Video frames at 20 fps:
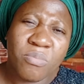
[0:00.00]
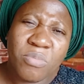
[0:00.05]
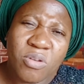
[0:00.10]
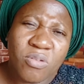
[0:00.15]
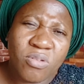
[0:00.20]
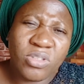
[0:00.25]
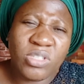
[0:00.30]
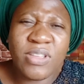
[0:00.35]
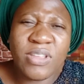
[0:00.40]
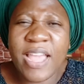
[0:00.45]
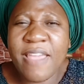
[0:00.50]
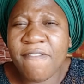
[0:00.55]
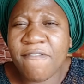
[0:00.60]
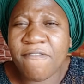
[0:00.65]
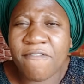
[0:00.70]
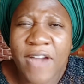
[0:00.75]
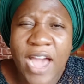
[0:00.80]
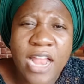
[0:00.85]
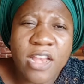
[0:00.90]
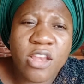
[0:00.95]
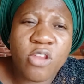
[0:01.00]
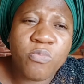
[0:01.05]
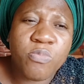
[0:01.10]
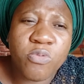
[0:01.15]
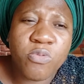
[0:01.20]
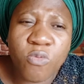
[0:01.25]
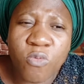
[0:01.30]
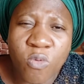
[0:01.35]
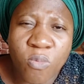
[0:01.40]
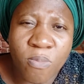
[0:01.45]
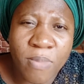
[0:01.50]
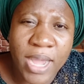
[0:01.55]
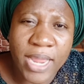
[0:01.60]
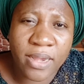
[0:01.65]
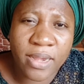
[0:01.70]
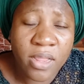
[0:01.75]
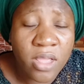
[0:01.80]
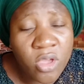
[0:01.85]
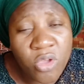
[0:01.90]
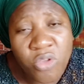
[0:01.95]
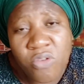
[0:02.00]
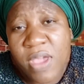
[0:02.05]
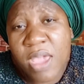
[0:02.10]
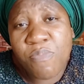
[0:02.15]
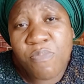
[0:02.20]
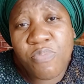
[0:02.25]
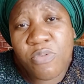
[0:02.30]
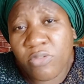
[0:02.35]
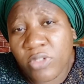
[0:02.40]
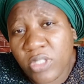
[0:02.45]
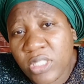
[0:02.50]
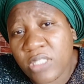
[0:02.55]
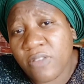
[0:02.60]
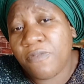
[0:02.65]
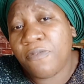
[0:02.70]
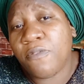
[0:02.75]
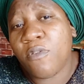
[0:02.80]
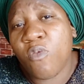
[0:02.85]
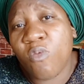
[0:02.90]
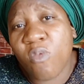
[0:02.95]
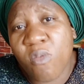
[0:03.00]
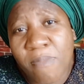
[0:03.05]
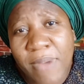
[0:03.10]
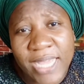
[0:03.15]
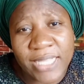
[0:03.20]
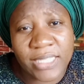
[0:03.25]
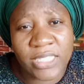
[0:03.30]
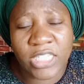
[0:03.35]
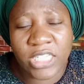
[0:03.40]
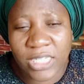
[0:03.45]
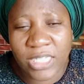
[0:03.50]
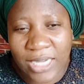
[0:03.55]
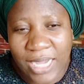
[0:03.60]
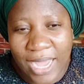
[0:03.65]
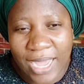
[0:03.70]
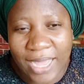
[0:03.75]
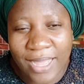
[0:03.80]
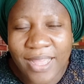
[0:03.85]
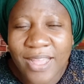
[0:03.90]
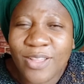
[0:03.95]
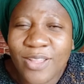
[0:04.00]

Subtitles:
Because you are a valuable woman. You're a beautiful woman, Chika.